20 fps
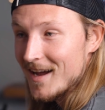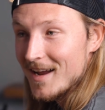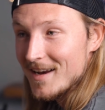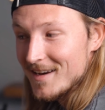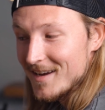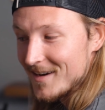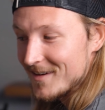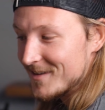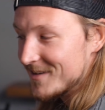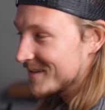I
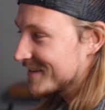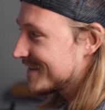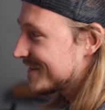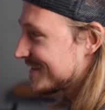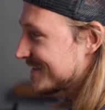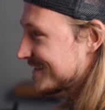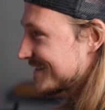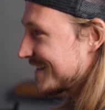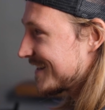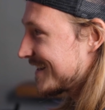know,
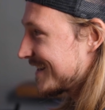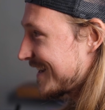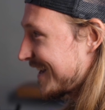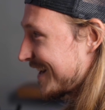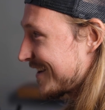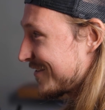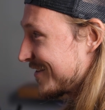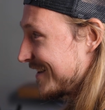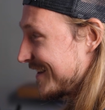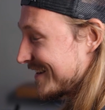this is getting
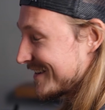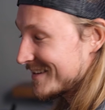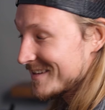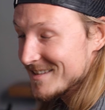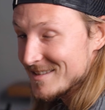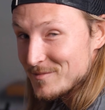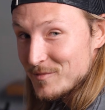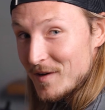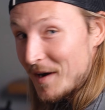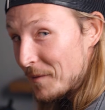kind of
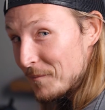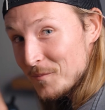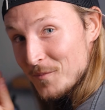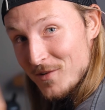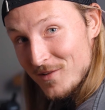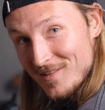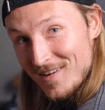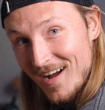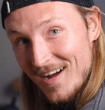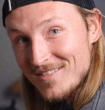ridiculous, but I
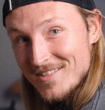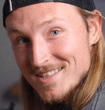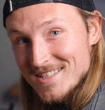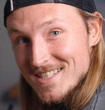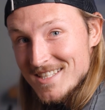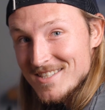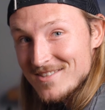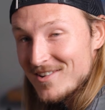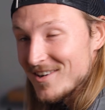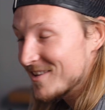promise
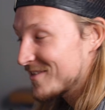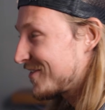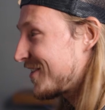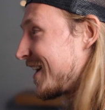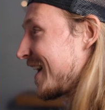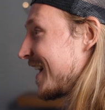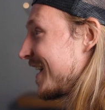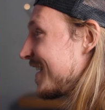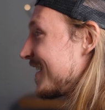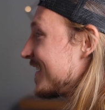it's
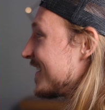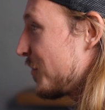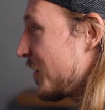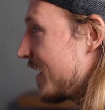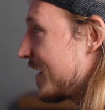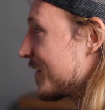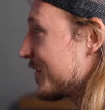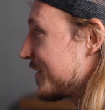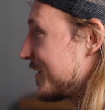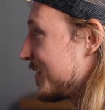worthwhile.
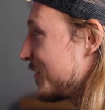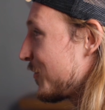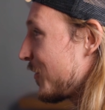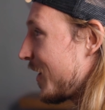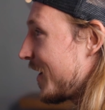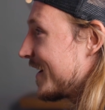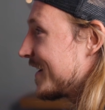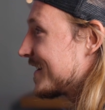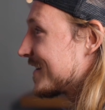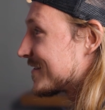But when you
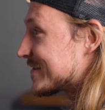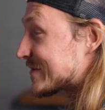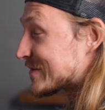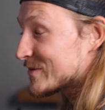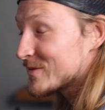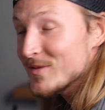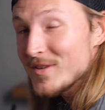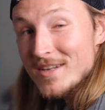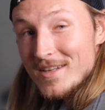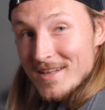want
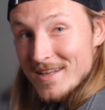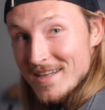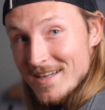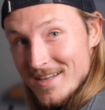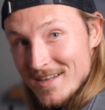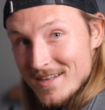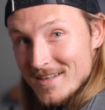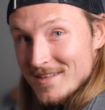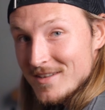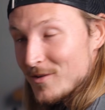really
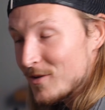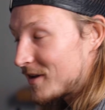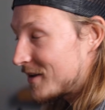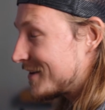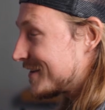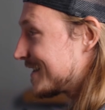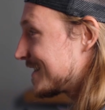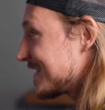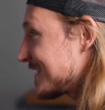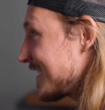good
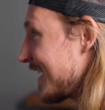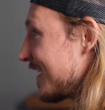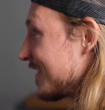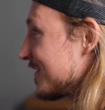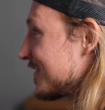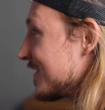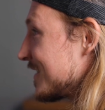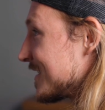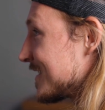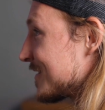quality
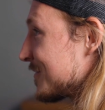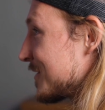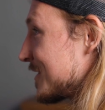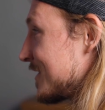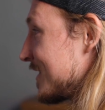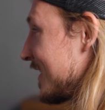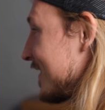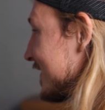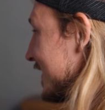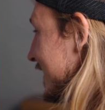stuff, this is
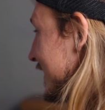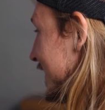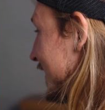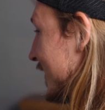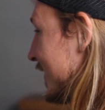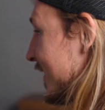what you have to do.